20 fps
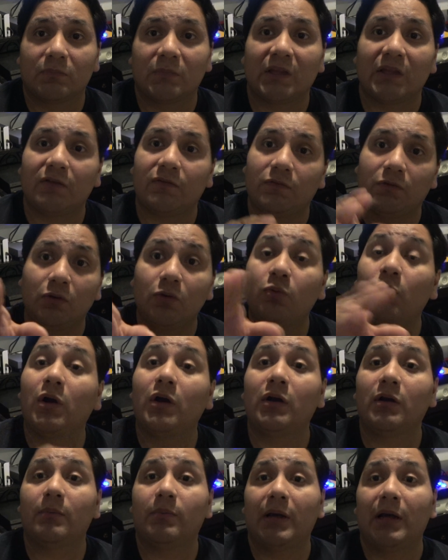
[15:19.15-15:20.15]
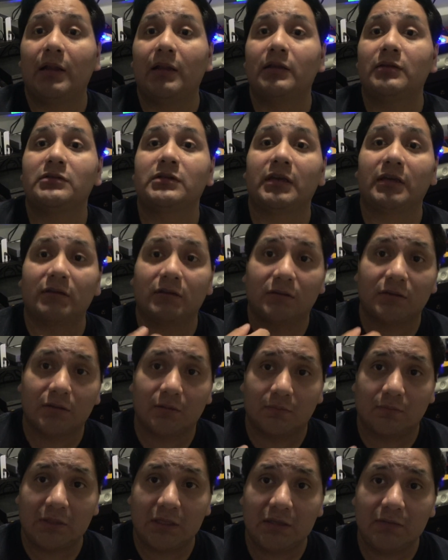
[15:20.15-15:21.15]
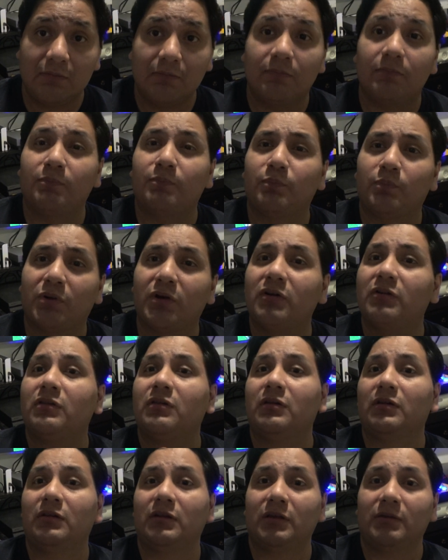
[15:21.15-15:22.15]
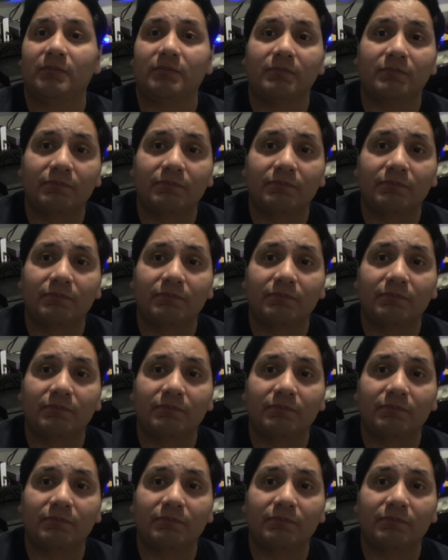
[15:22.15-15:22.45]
If you want to apologize to me personally,